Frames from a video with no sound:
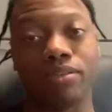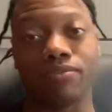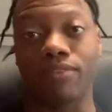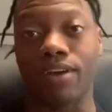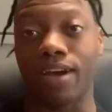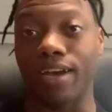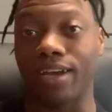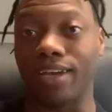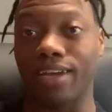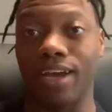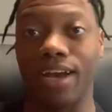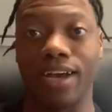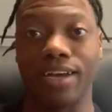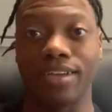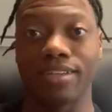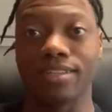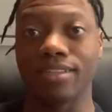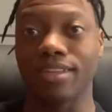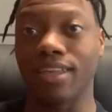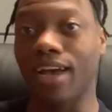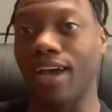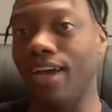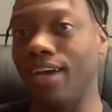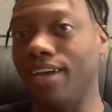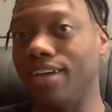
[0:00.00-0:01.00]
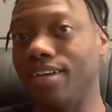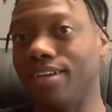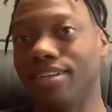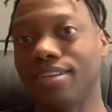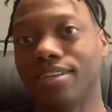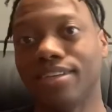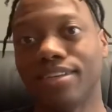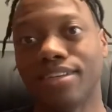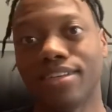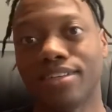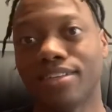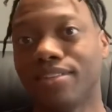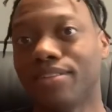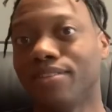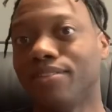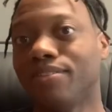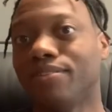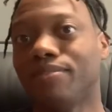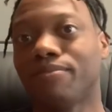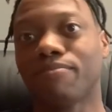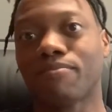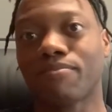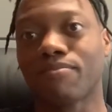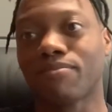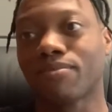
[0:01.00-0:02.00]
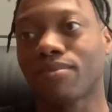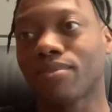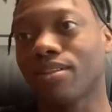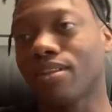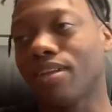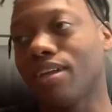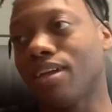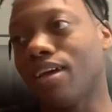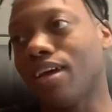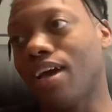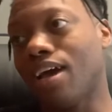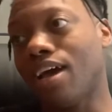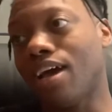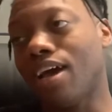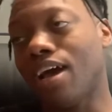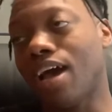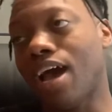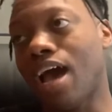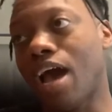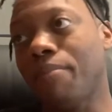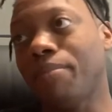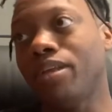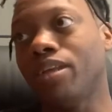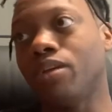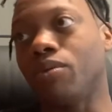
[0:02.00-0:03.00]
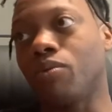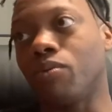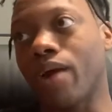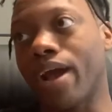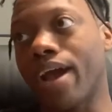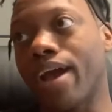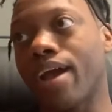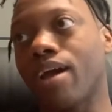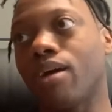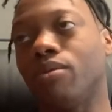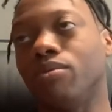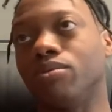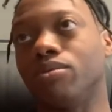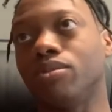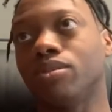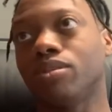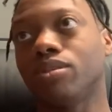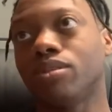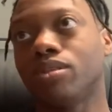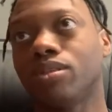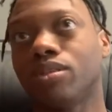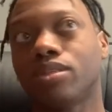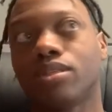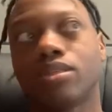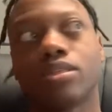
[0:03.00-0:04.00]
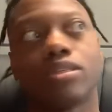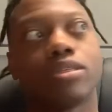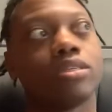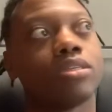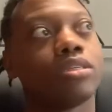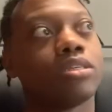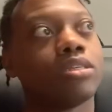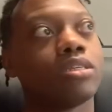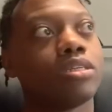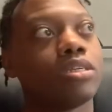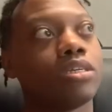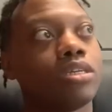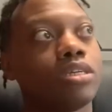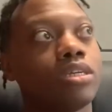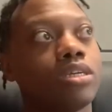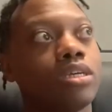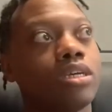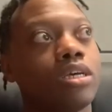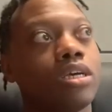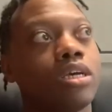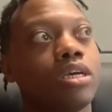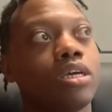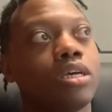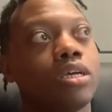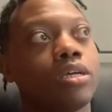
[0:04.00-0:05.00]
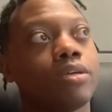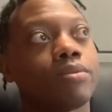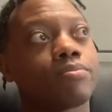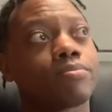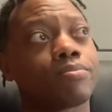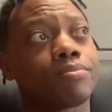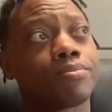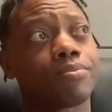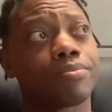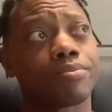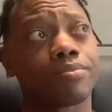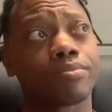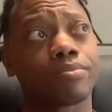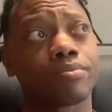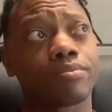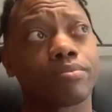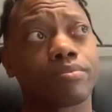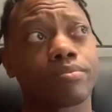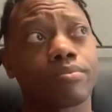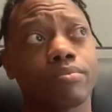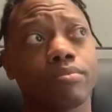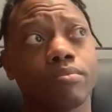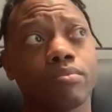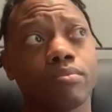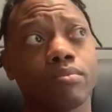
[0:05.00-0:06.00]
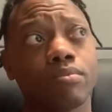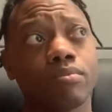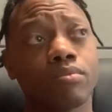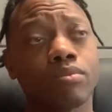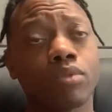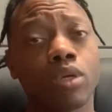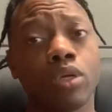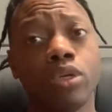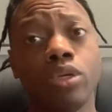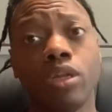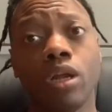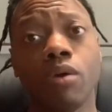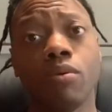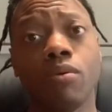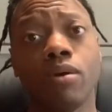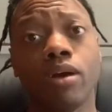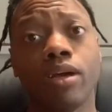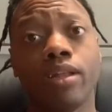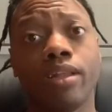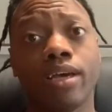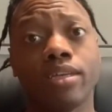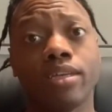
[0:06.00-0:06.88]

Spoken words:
Everybody, because everybody's in the house. You know what? And that's another thing, right? What else you gonna do? Like, that's another thing.